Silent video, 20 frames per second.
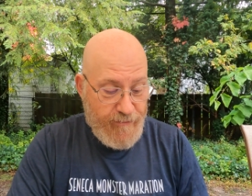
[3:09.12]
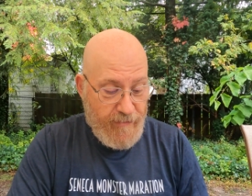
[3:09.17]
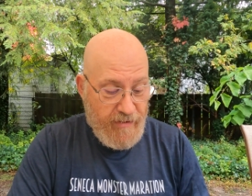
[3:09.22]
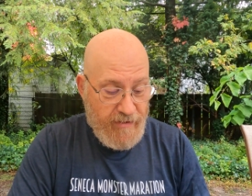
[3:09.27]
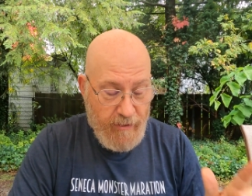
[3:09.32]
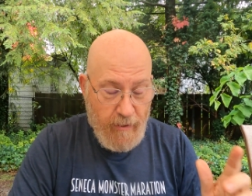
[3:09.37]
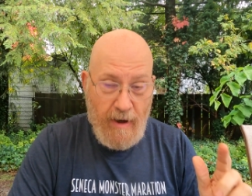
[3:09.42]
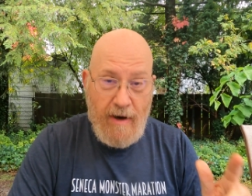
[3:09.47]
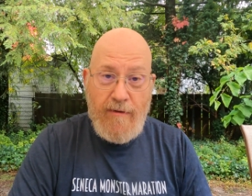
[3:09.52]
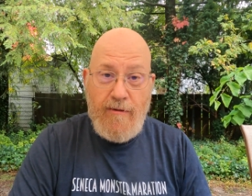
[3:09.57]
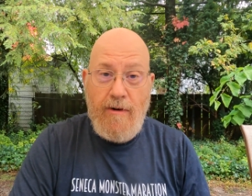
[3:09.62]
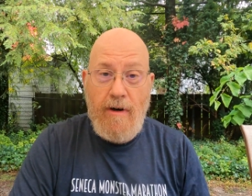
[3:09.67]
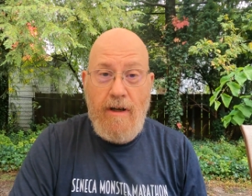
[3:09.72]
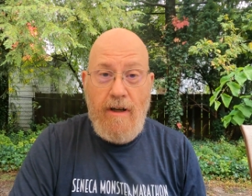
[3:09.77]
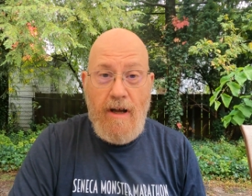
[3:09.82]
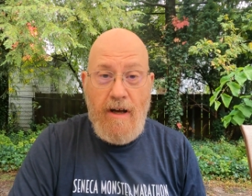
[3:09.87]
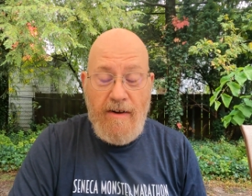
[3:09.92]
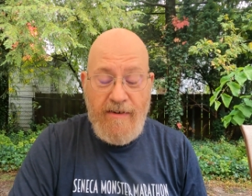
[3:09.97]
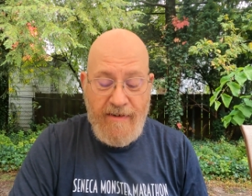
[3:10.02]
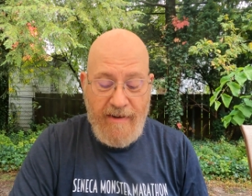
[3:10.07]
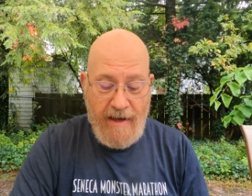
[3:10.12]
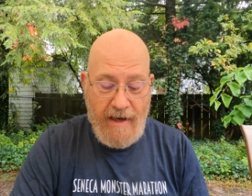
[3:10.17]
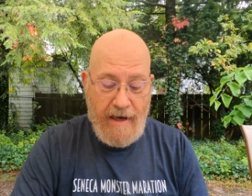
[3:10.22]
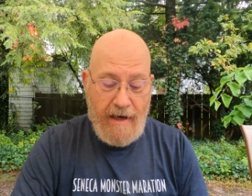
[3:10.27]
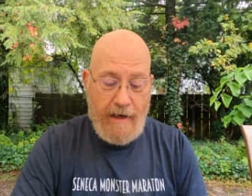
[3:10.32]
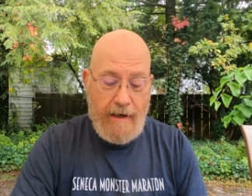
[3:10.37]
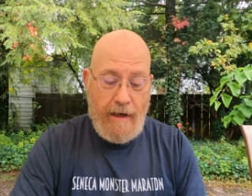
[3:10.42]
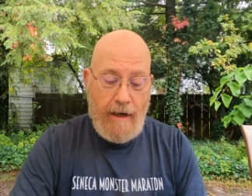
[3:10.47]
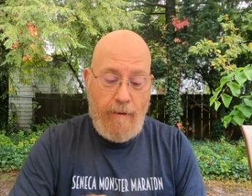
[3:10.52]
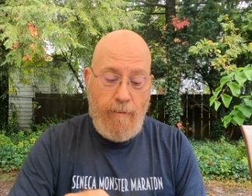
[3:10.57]
So after I lost
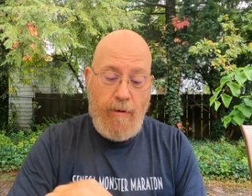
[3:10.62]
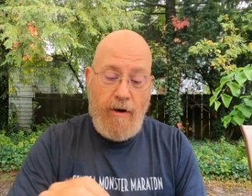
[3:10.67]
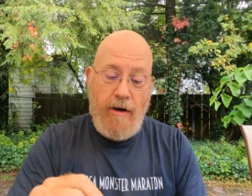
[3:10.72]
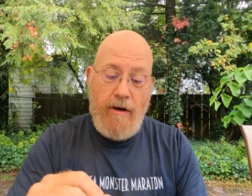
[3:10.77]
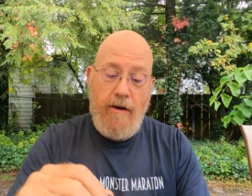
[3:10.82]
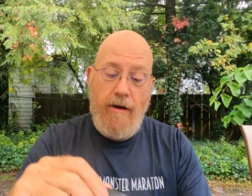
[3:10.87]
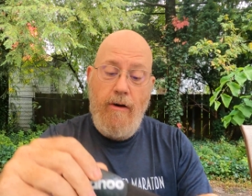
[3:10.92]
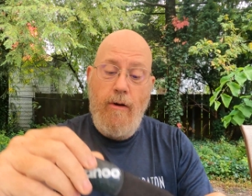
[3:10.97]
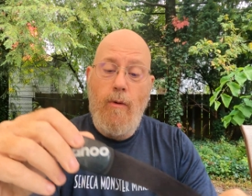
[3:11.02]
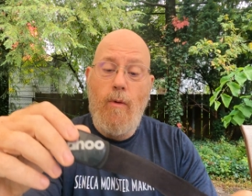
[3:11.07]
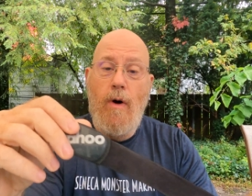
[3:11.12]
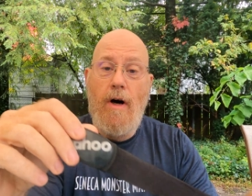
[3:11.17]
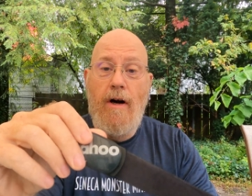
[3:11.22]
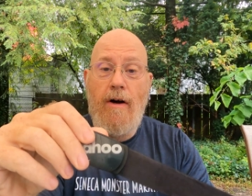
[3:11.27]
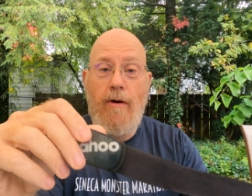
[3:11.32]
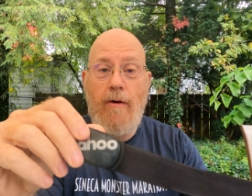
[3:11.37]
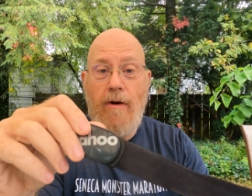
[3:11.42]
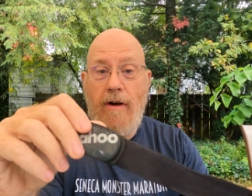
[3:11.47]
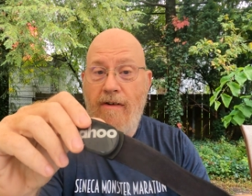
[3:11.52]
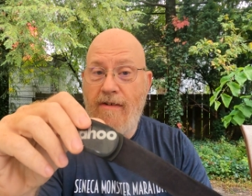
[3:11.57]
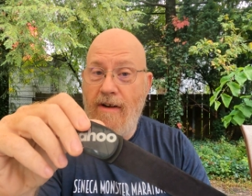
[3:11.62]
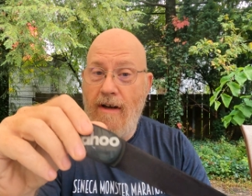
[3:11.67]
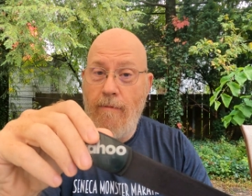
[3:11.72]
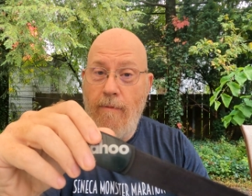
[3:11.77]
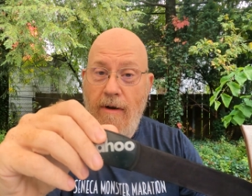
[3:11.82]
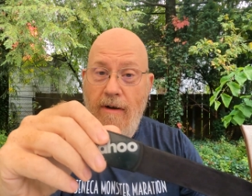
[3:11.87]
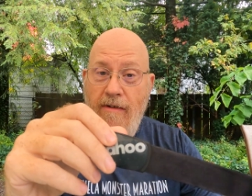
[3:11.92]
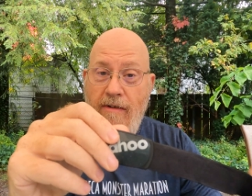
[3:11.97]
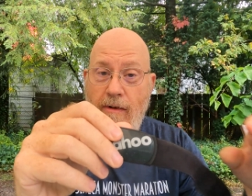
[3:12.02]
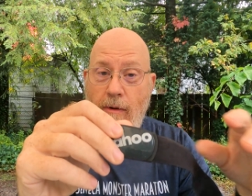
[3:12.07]
that, I bought a new Wahoo because I've
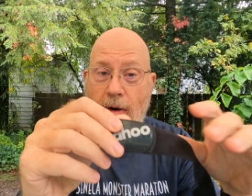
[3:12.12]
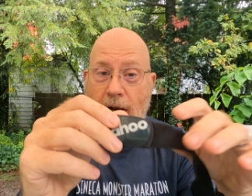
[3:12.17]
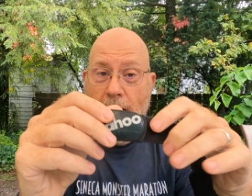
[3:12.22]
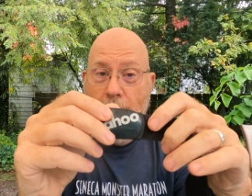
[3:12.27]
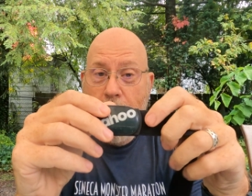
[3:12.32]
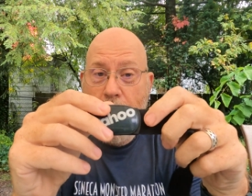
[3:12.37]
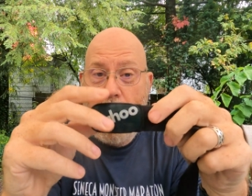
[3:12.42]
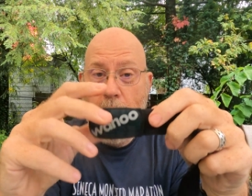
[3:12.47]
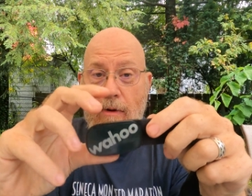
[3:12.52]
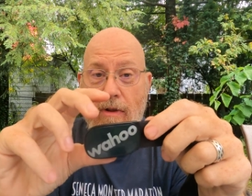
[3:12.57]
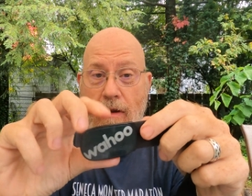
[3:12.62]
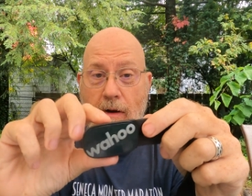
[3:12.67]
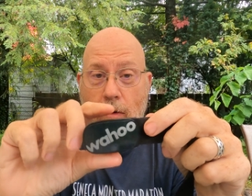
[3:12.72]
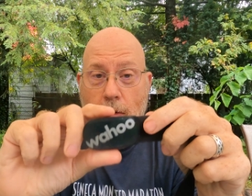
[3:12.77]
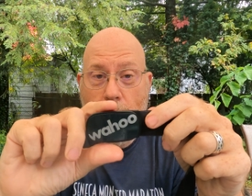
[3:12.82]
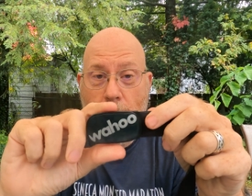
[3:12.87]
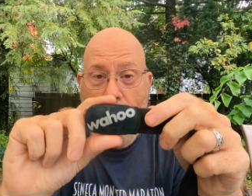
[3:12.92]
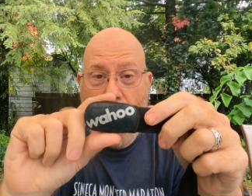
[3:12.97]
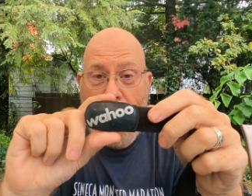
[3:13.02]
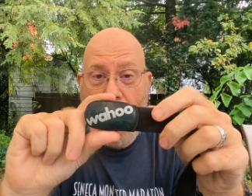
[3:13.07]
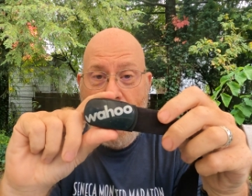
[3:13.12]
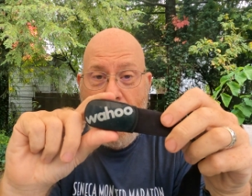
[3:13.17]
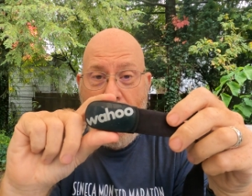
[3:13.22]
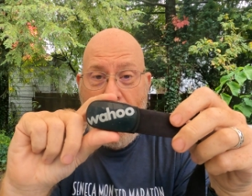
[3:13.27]
been so happy with the old one.